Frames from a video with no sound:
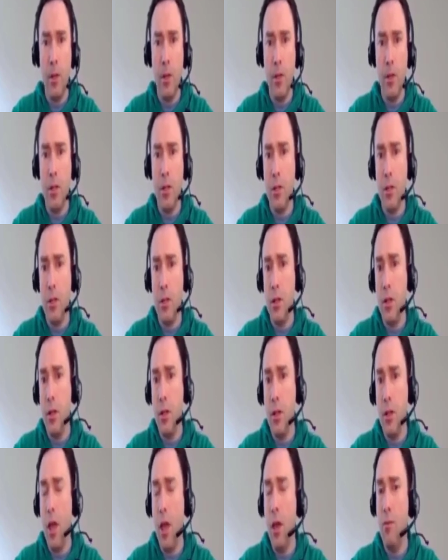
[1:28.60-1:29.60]
this
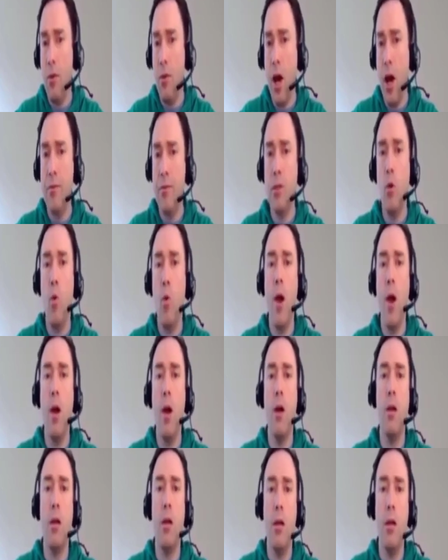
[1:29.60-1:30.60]
e5
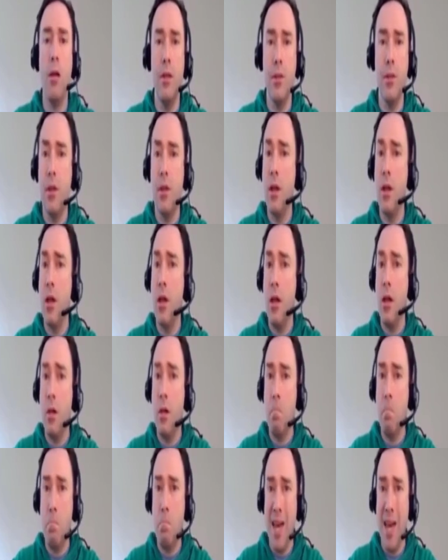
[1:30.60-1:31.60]
square is
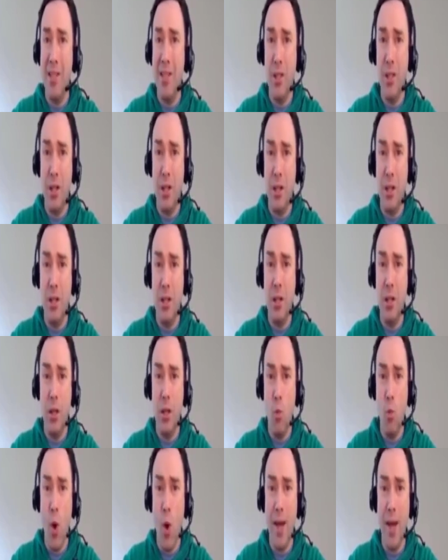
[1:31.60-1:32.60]
basically
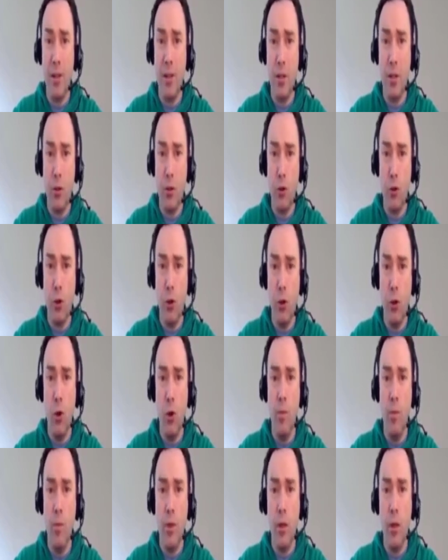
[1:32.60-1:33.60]
in white's
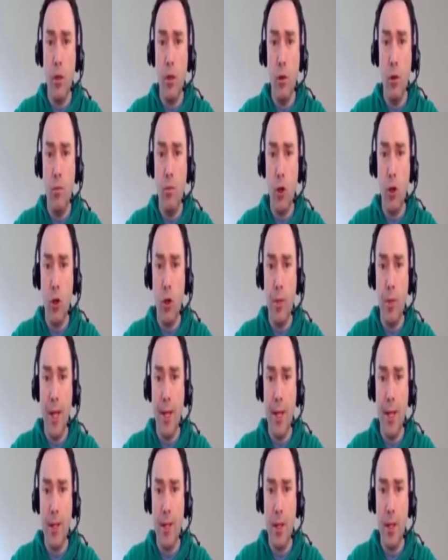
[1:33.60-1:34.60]
control. Your bishop
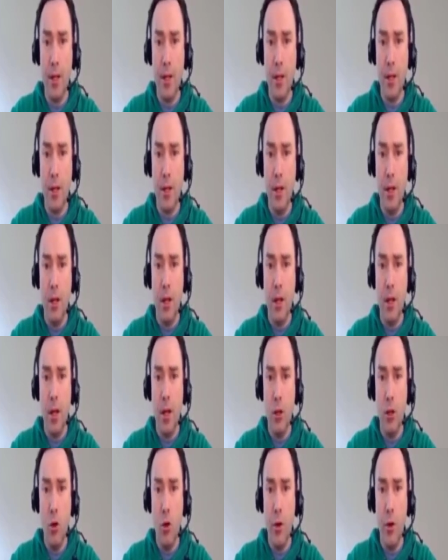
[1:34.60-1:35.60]
gets stuck,
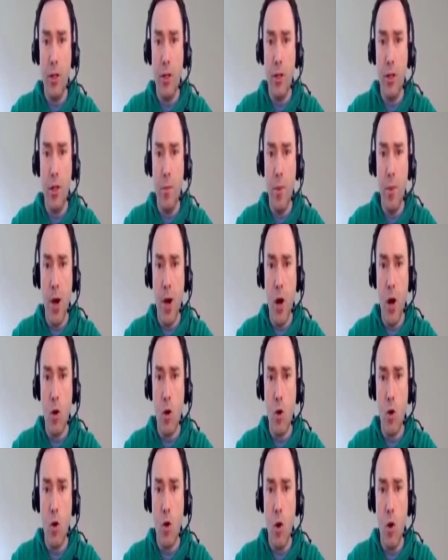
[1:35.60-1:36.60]
and notice the
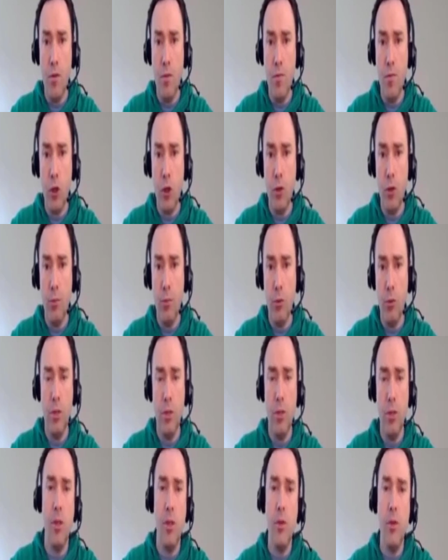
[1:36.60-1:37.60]
power of the bishop
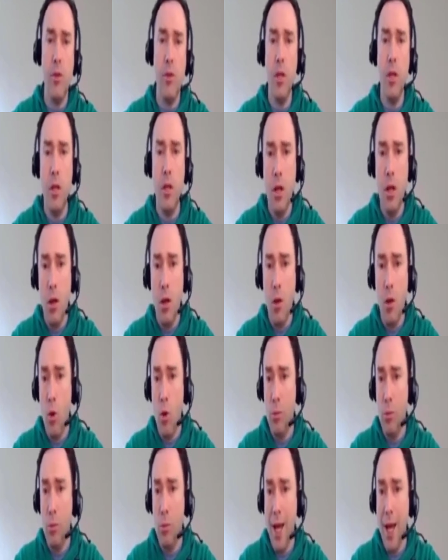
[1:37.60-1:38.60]
on d3.
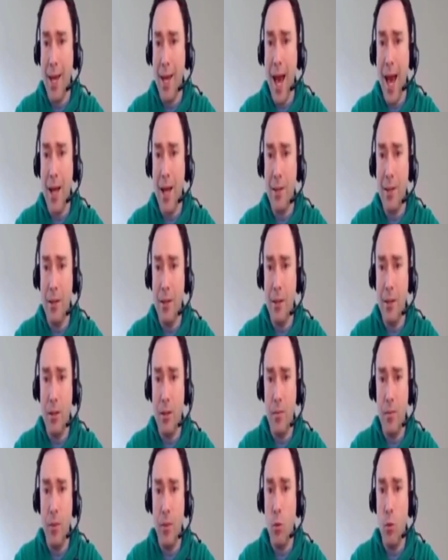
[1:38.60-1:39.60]
When black
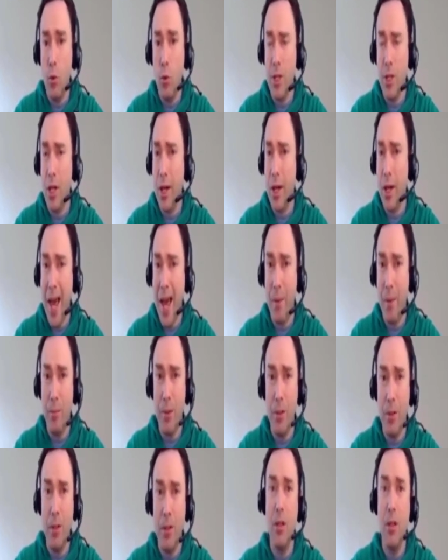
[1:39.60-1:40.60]
castles, what's going to
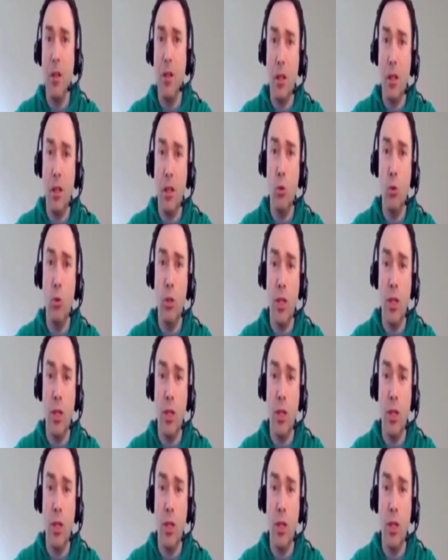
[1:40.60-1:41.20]
happen? You